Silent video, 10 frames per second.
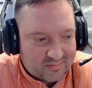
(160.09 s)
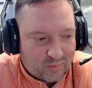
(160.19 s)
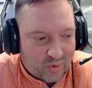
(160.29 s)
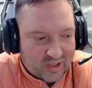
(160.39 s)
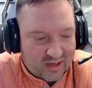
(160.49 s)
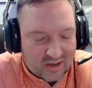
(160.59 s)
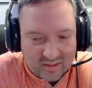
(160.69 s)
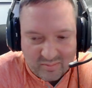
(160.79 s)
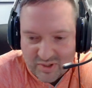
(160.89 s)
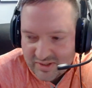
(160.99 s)
working
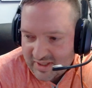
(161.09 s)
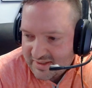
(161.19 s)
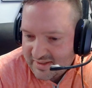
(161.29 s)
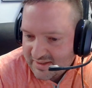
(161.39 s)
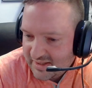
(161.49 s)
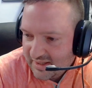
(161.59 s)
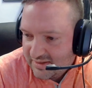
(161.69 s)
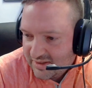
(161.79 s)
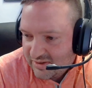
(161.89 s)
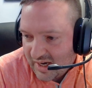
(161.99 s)
on music assistant
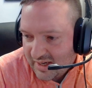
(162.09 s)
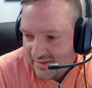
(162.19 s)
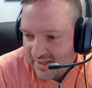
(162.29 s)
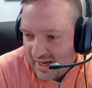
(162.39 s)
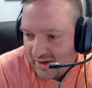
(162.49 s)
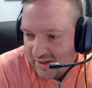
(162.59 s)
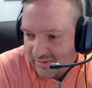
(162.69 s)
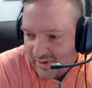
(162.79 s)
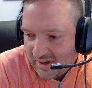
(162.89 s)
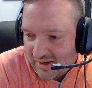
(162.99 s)
to try and tie all of
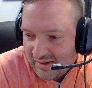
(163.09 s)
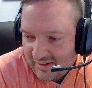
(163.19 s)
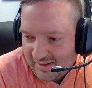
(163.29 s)
our